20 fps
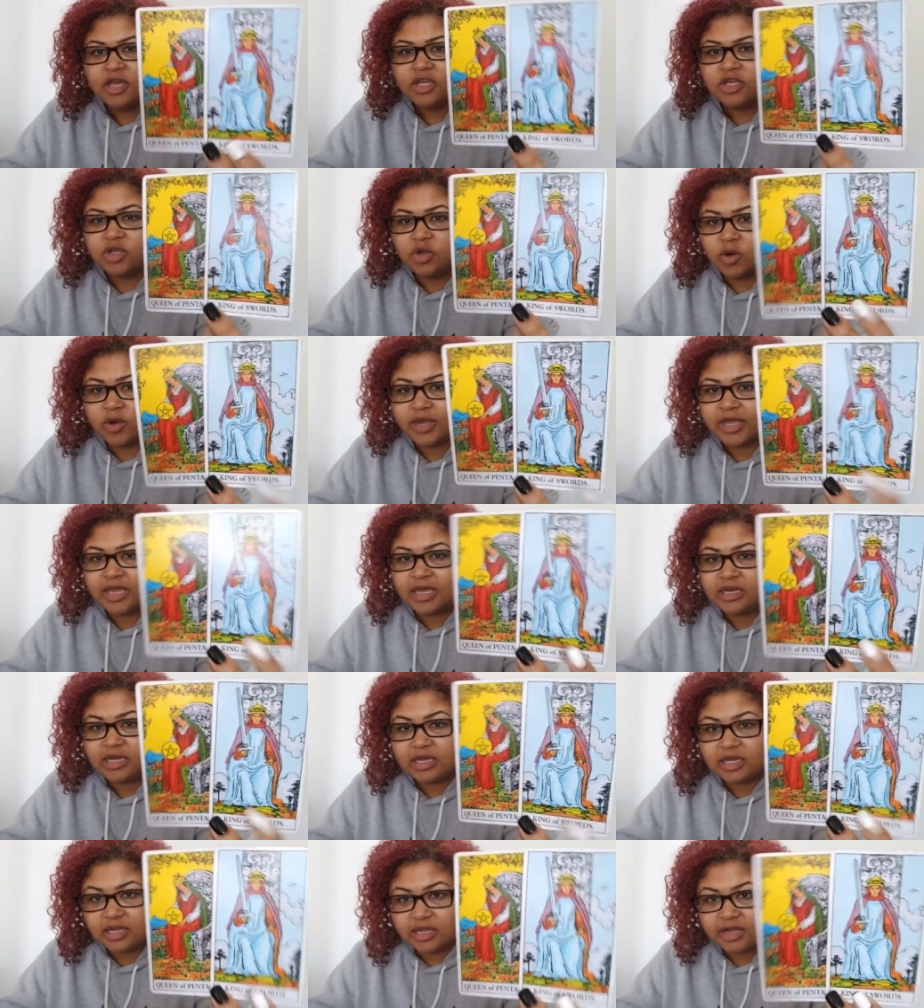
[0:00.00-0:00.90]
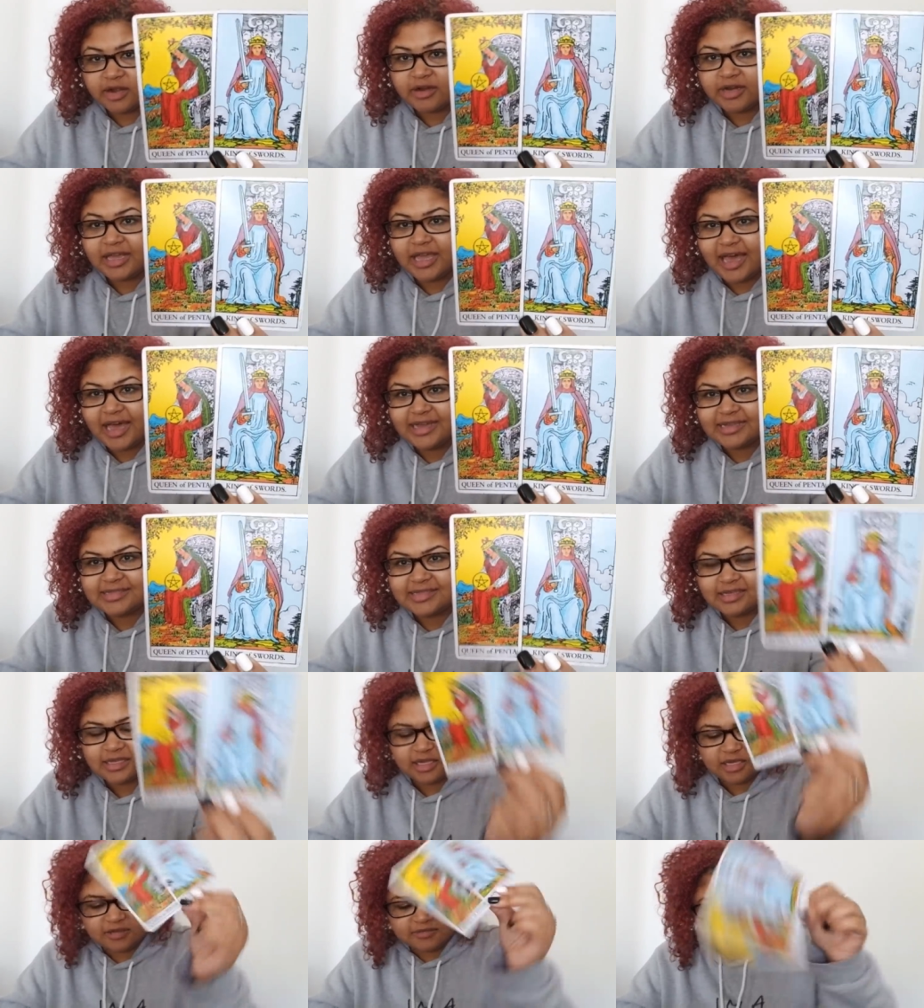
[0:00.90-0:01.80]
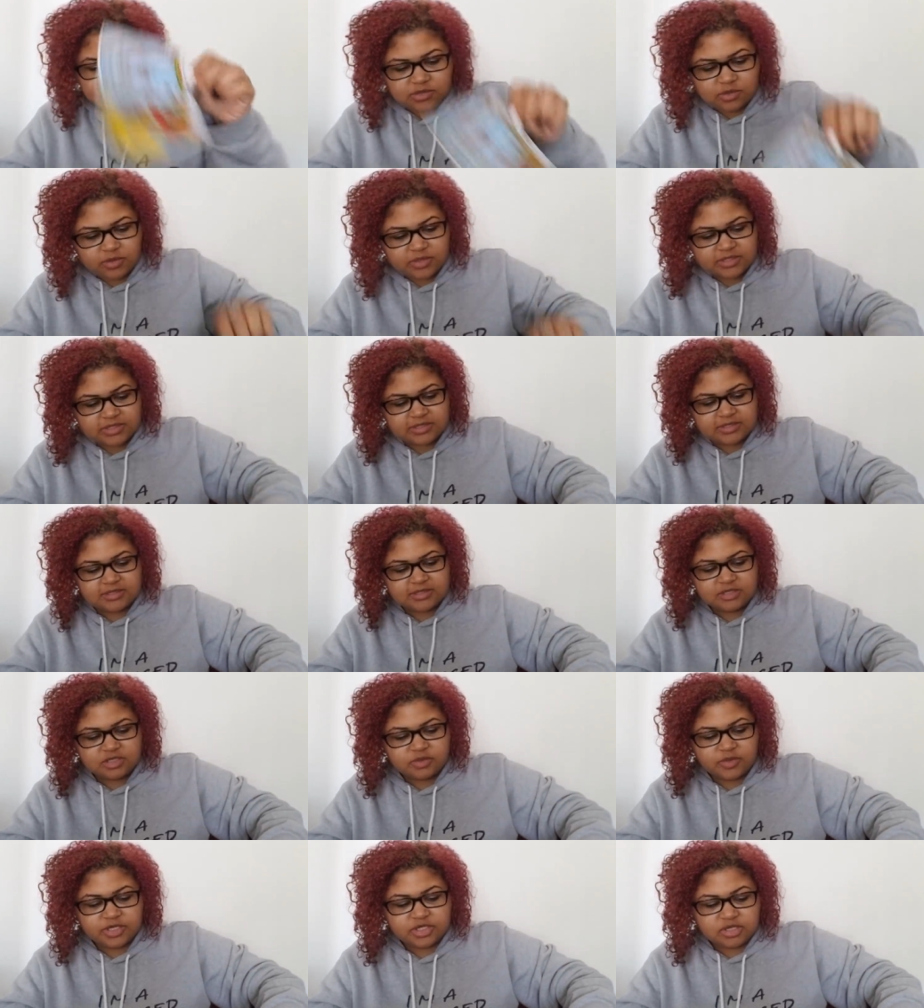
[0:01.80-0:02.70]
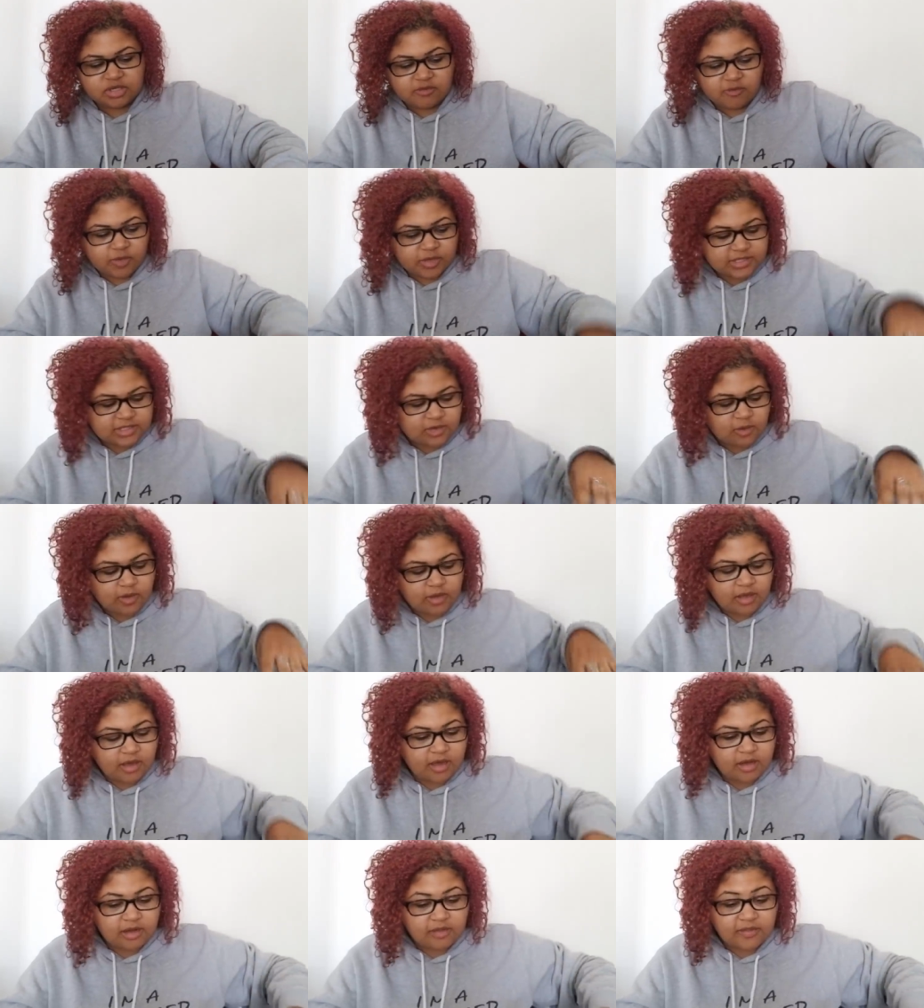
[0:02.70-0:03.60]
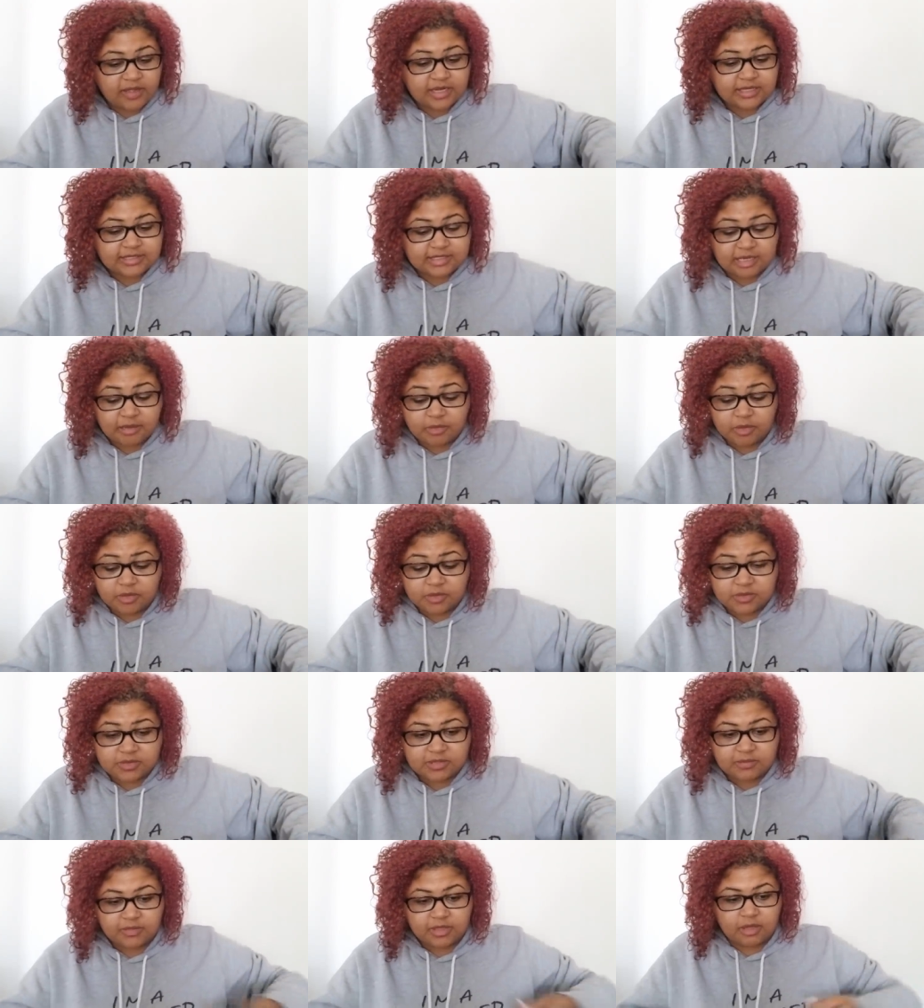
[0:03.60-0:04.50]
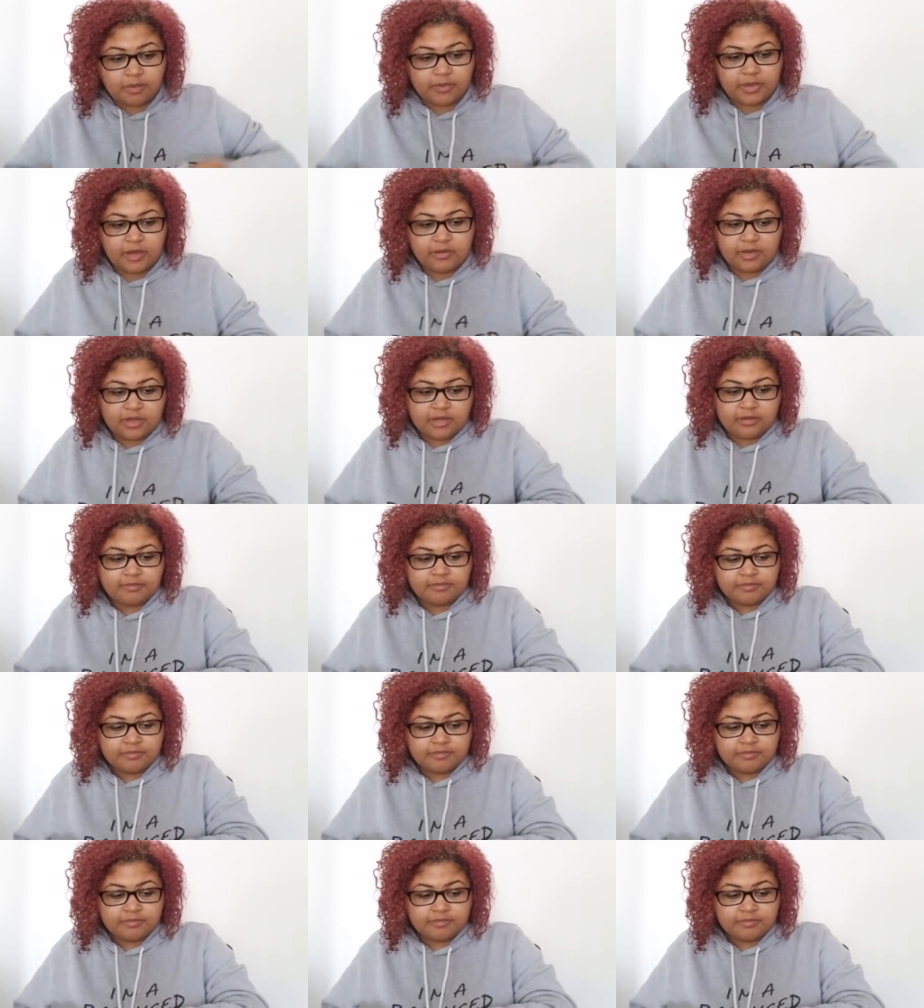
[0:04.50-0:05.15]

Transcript: you're gaining clarity as a King of Swords in the situation of what's going on and that it's time to do something about it.